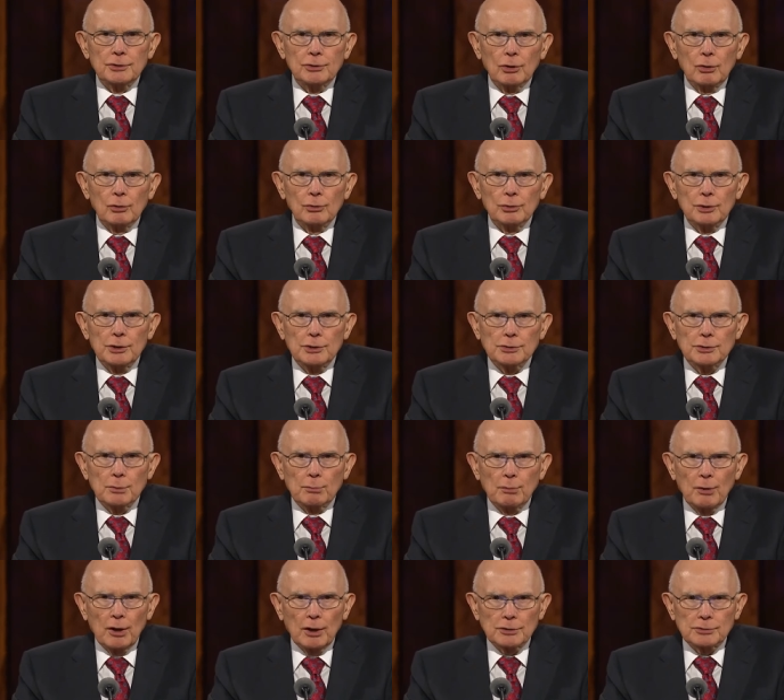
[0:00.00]
told his
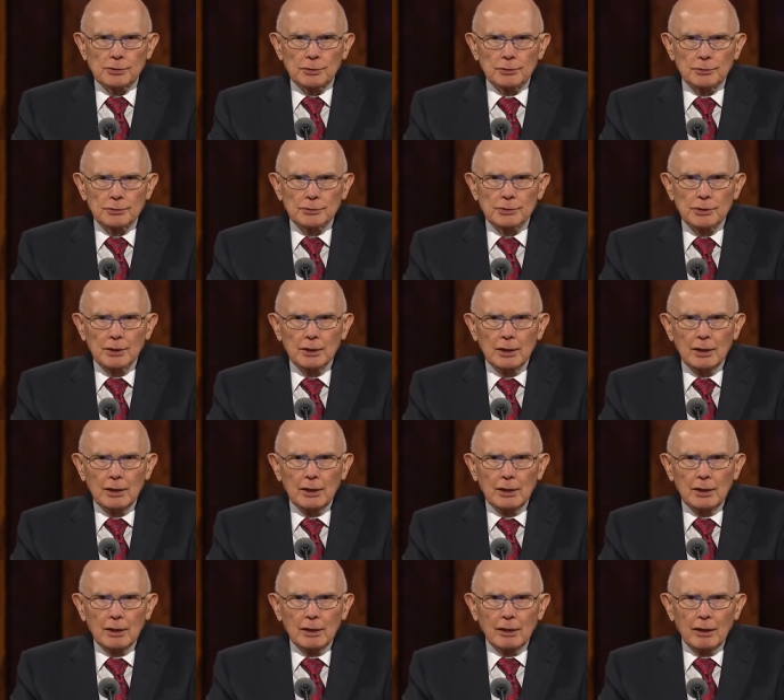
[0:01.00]
apostles
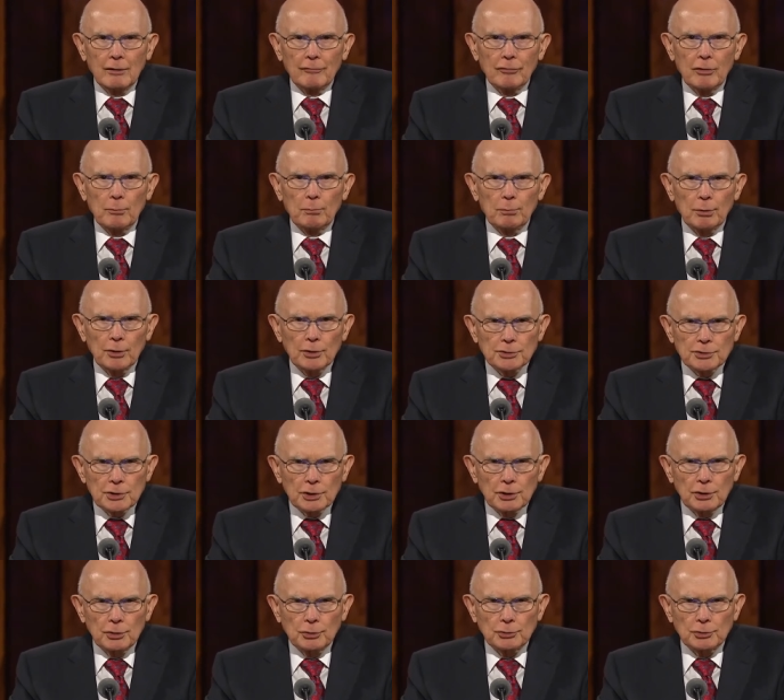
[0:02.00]
of the
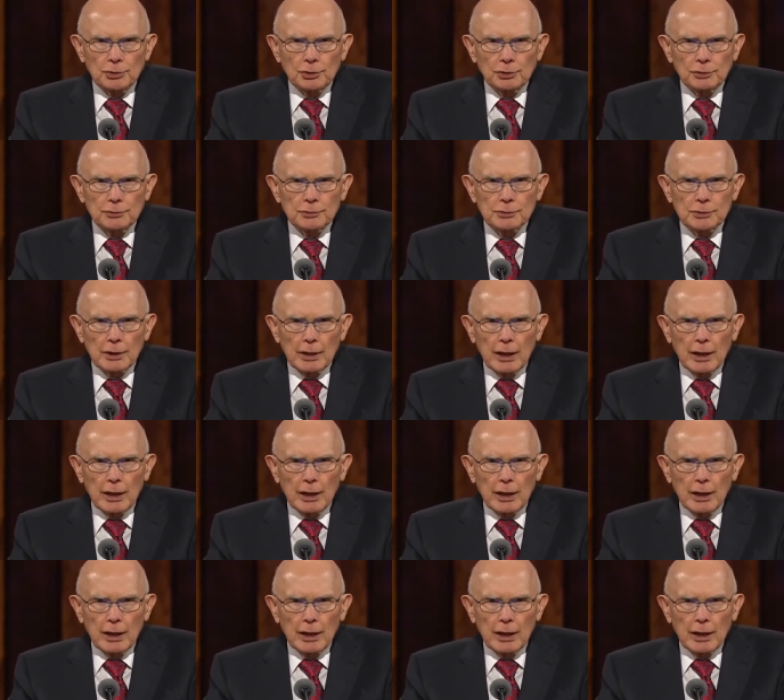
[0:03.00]
persecutions